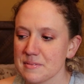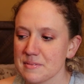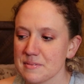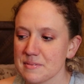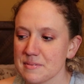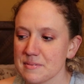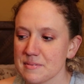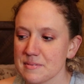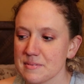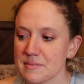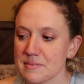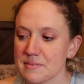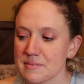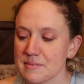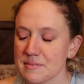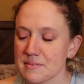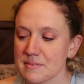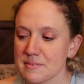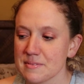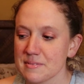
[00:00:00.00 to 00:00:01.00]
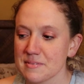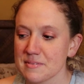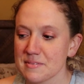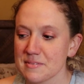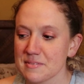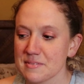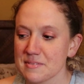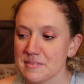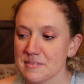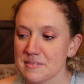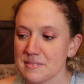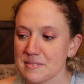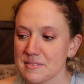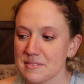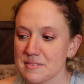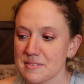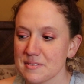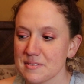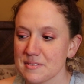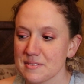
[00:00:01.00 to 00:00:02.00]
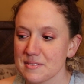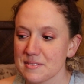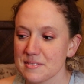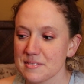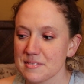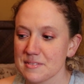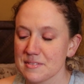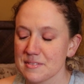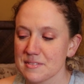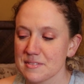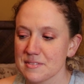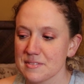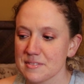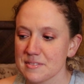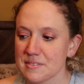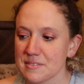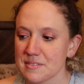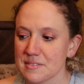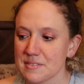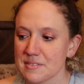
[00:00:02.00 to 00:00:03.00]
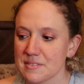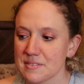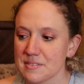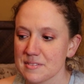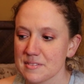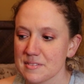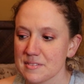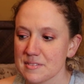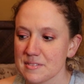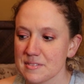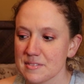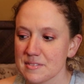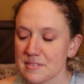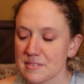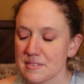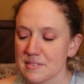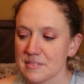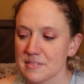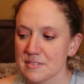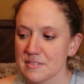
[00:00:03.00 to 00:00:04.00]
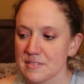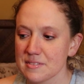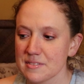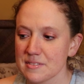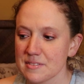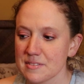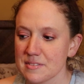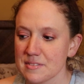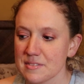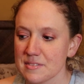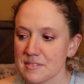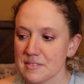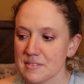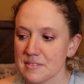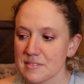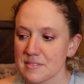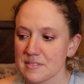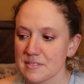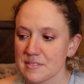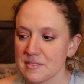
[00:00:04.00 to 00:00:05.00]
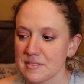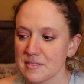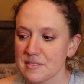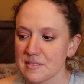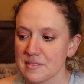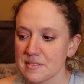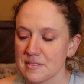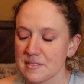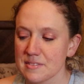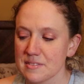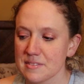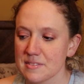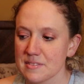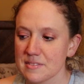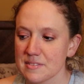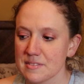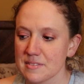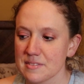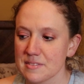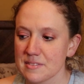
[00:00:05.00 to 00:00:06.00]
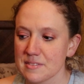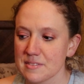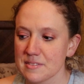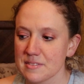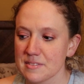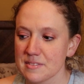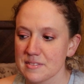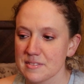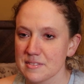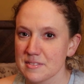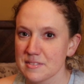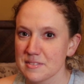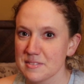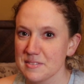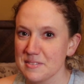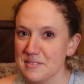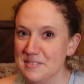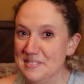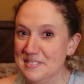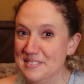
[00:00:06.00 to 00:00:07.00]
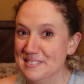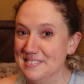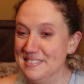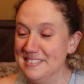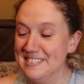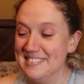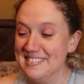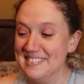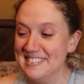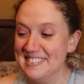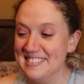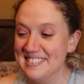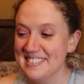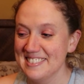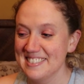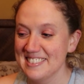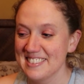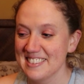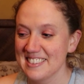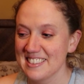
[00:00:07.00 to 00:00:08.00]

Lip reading: This person isn't speaking.